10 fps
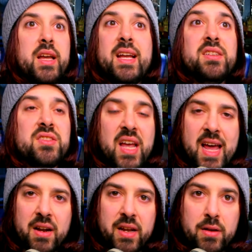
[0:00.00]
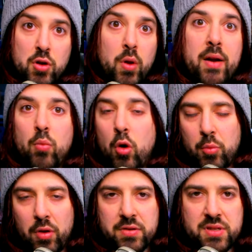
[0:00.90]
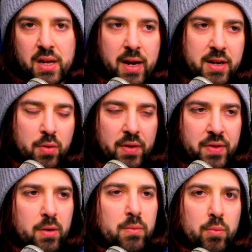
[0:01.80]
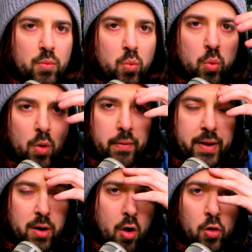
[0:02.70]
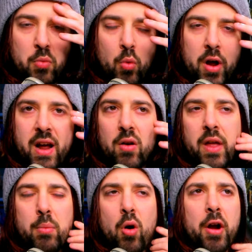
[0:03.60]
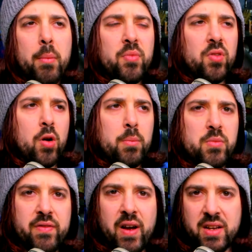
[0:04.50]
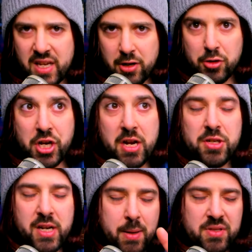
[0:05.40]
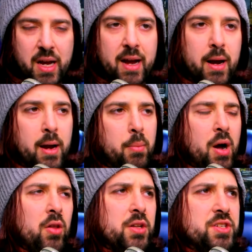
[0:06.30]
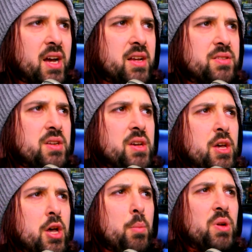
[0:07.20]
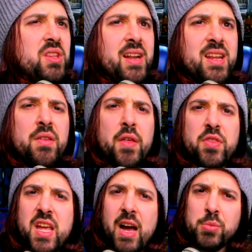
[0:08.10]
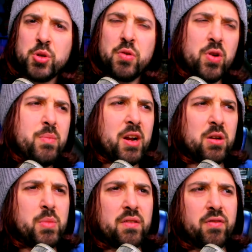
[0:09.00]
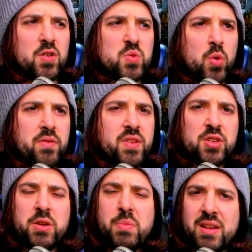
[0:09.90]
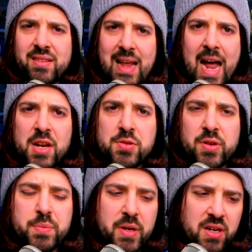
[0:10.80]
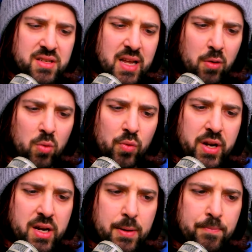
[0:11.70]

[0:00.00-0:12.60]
insanity. New Line Warner Brothers. I, I, know that they're they're all in one now. They bought them. So um, if I interchange the names, I, I, apologize. But the idea that the Elm Street remake could be the first one, this could be disastrous because not only